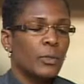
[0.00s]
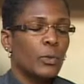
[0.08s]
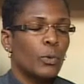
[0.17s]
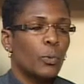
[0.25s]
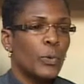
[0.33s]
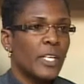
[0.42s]

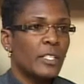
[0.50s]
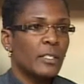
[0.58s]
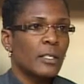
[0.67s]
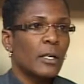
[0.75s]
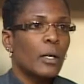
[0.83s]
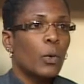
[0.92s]

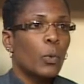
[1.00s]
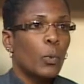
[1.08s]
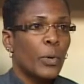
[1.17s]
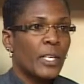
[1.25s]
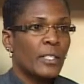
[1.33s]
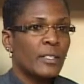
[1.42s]
weight,
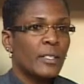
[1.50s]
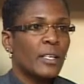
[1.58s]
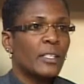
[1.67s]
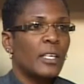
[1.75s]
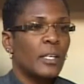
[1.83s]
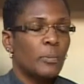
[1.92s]
waist,
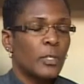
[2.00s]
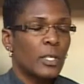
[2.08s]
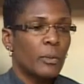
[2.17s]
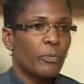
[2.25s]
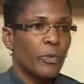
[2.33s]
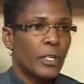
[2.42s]
and hip
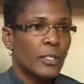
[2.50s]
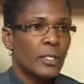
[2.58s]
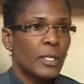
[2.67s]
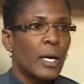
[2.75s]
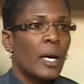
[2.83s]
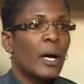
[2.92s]

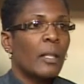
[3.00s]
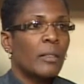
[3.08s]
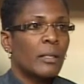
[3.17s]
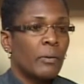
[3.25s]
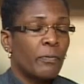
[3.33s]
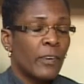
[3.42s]
circumference. And
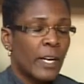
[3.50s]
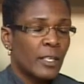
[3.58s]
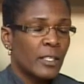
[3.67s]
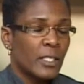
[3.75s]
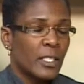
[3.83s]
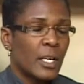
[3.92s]
the
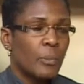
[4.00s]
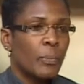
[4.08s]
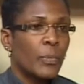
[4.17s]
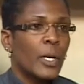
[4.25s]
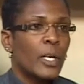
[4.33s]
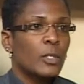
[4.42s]
final step
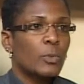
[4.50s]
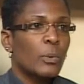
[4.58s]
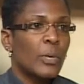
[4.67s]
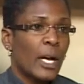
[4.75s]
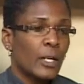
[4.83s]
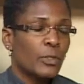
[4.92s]
is where
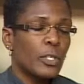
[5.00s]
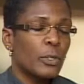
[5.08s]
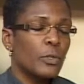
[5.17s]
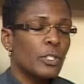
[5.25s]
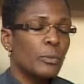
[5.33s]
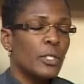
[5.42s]
we're actually
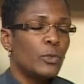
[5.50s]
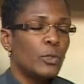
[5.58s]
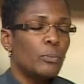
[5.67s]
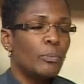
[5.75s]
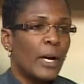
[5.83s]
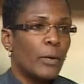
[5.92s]
going to be
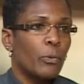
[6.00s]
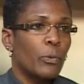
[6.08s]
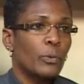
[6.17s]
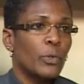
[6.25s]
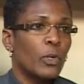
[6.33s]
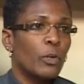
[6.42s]
doing
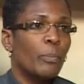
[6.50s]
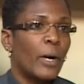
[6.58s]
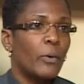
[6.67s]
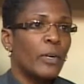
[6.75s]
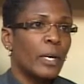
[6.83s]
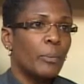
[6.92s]
what we call
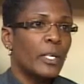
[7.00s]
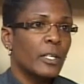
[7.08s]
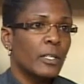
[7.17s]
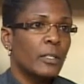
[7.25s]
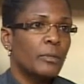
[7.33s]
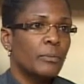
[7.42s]

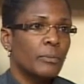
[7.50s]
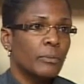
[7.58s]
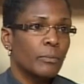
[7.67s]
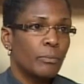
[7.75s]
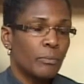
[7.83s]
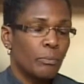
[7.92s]
biochemical
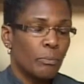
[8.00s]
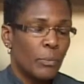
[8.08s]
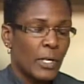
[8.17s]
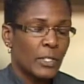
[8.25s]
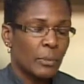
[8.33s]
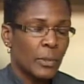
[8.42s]

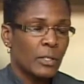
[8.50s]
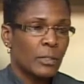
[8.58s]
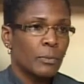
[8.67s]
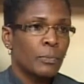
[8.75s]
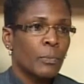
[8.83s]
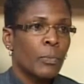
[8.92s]

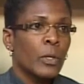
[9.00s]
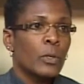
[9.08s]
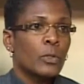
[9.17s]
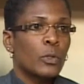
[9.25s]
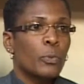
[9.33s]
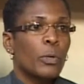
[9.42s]
measurements.
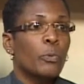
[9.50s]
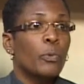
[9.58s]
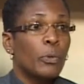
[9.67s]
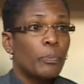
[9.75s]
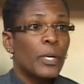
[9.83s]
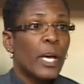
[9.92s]
So we
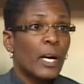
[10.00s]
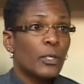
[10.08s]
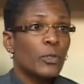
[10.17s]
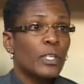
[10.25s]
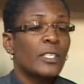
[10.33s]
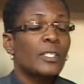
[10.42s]
would be
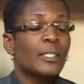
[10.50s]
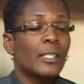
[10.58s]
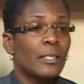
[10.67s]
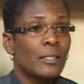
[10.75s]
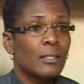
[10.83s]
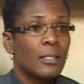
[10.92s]
actually
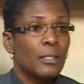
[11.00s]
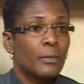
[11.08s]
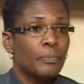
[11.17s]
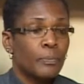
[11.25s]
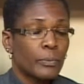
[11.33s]
testing